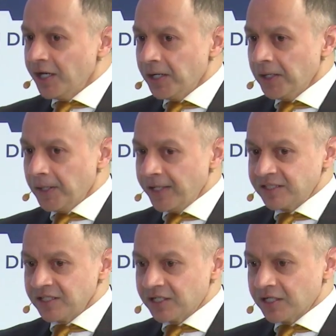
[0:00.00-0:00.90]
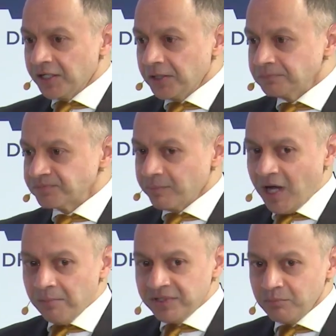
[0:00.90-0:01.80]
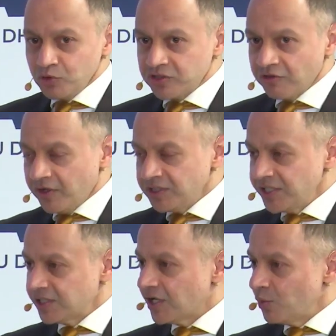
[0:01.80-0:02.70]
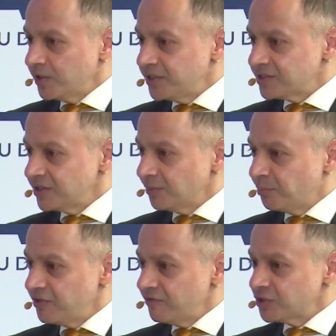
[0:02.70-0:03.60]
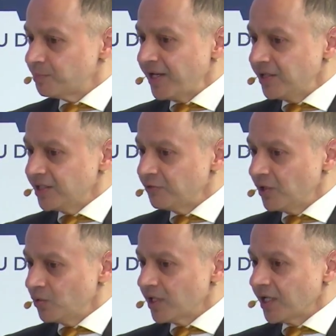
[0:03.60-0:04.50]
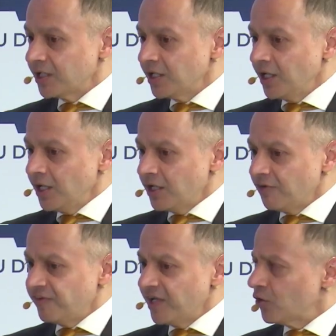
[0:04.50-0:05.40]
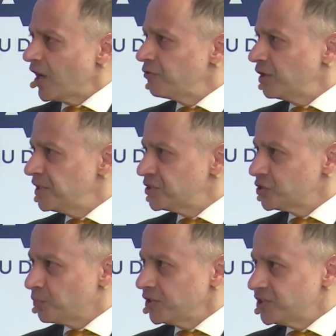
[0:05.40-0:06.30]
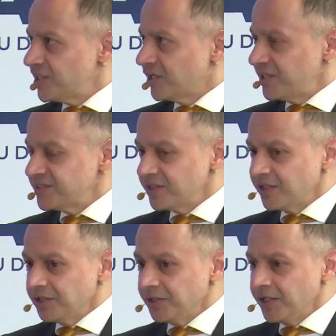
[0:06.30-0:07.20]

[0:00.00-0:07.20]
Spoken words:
I think Mohammed and Mustafa did cover this in the previous panel that we are looking at, roughly around 100 basis points decrease in the